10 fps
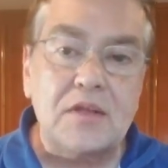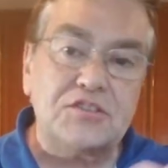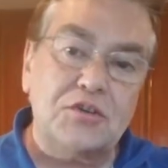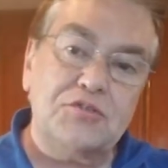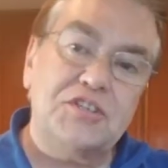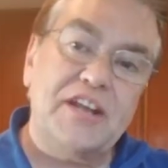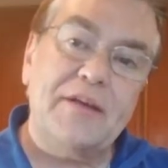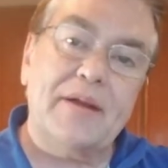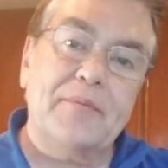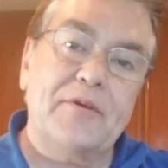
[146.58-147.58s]
So
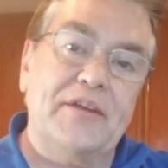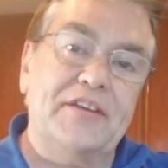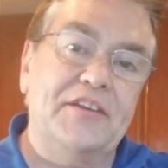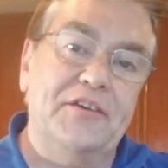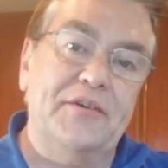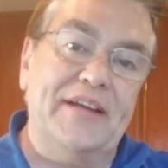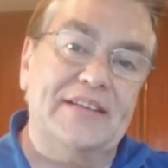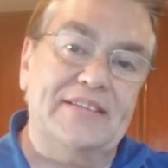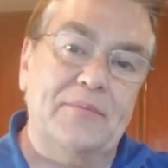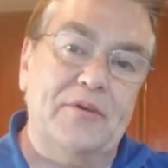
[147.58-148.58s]
today what I'm going to do
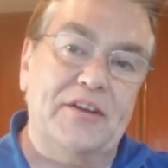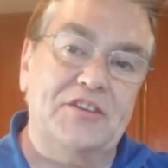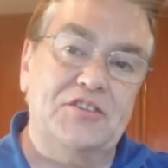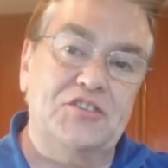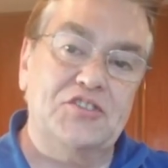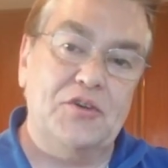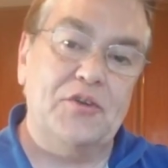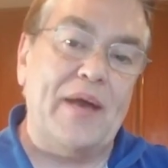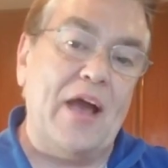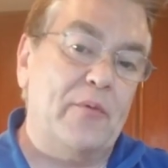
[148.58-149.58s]
is I'm going to show
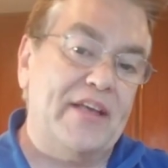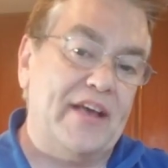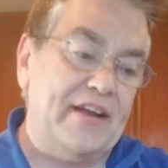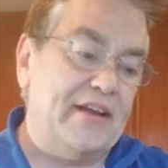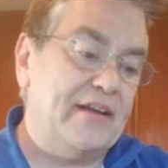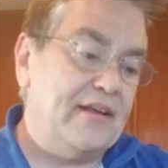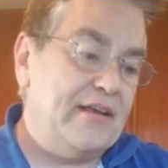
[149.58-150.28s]
you how we cut it,